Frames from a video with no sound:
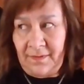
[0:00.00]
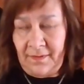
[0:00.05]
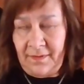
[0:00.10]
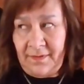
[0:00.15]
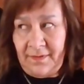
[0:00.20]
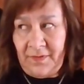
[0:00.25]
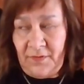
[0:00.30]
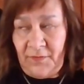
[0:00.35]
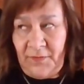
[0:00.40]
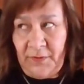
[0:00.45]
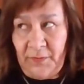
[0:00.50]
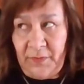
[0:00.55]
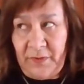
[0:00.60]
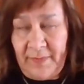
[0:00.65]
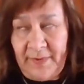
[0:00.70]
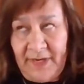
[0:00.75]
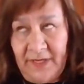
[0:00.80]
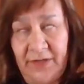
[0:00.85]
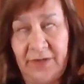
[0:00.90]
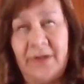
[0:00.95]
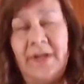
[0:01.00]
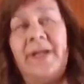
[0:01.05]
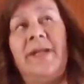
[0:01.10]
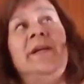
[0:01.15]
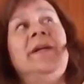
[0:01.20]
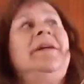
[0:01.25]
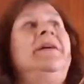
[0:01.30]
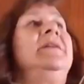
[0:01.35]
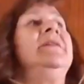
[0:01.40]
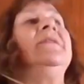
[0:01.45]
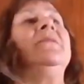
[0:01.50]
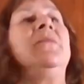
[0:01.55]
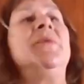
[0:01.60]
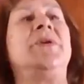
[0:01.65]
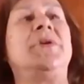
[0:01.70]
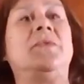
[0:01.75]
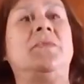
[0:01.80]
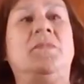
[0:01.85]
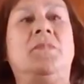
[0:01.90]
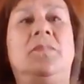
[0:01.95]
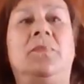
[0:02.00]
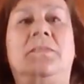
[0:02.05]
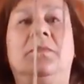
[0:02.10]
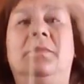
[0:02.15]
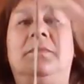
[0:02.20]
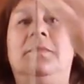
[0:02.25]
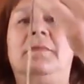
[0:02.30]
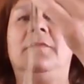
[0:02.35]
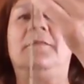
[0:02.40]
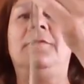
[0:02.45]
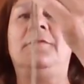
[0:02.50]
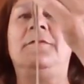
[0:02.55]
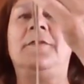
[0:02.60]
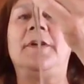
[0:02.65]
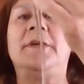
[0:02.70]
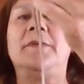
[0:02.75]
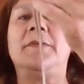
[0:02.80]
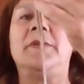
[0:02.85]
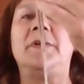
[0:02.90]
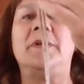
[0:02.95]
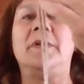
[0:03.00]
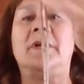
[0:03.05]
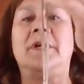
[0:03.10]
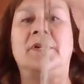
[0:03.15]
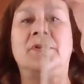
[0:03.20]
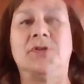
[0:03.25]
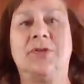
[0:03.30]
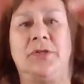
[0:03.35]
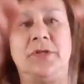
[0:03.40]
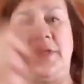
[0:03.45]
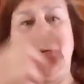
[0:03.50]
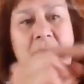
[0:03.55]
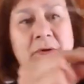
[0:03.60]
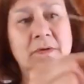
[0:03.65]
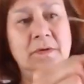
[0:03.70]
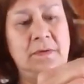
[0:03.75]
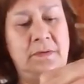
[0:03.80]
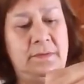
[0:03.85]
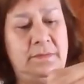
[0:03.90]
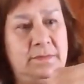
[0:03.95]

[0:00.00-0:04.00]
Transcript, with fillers: Just feel with the back of your hand where you figure the knot should go.